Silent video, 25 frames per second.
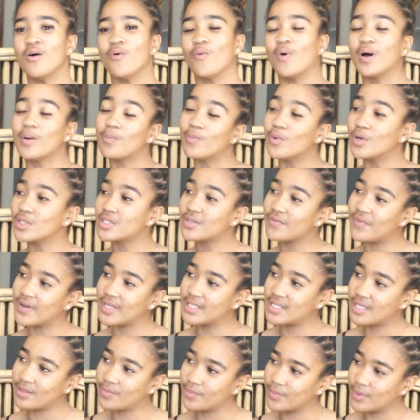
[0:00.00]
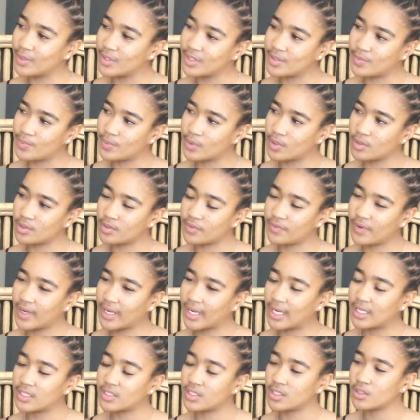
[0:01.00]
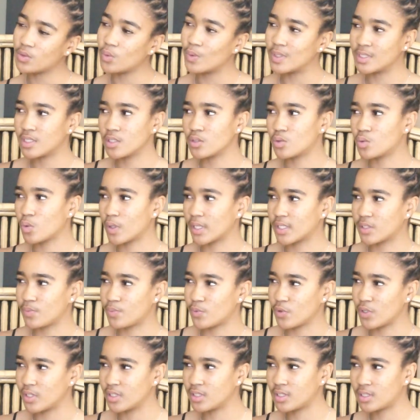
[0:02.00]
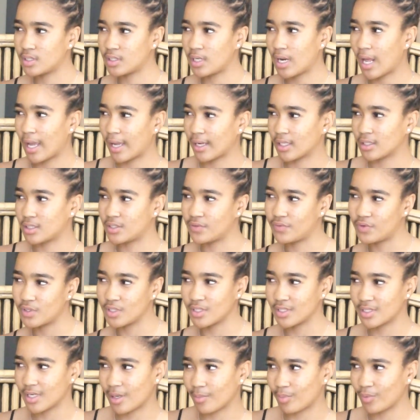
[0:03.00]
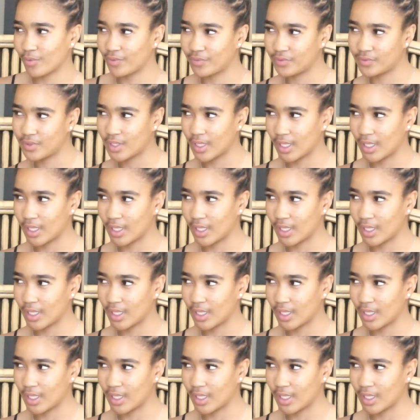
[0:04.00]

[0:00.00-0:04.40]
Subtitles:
what motivated me is because of like I just wanted to experience like different type of